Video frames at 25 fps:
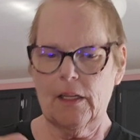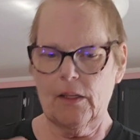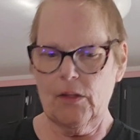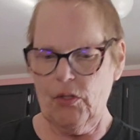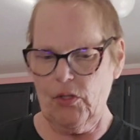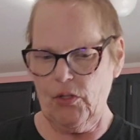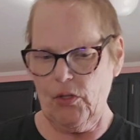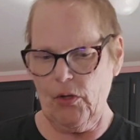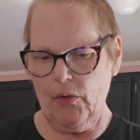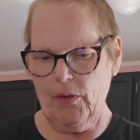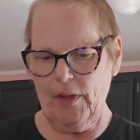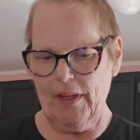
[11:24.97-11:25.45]

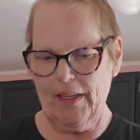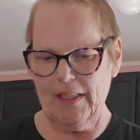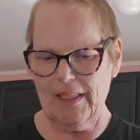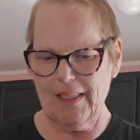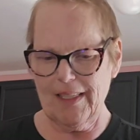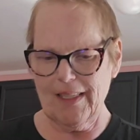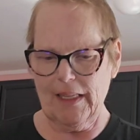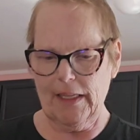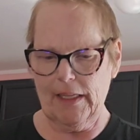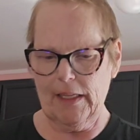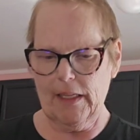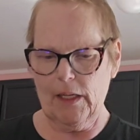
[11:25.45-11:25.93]
So
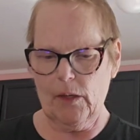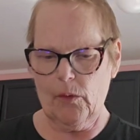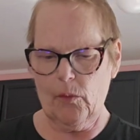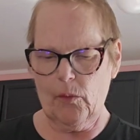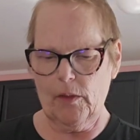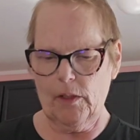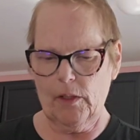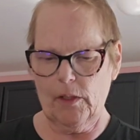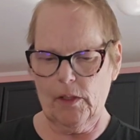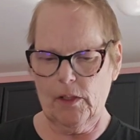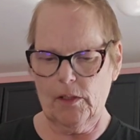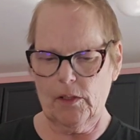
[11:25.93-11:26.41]
it's like
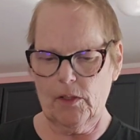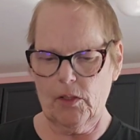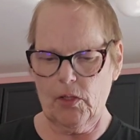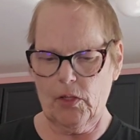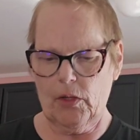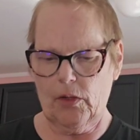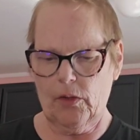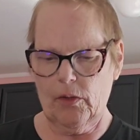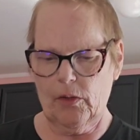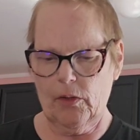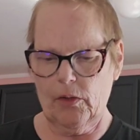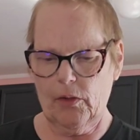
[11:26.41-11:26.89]
1,
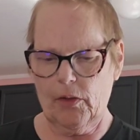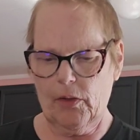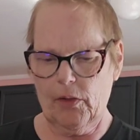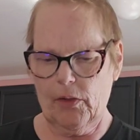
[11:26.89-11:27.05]
2,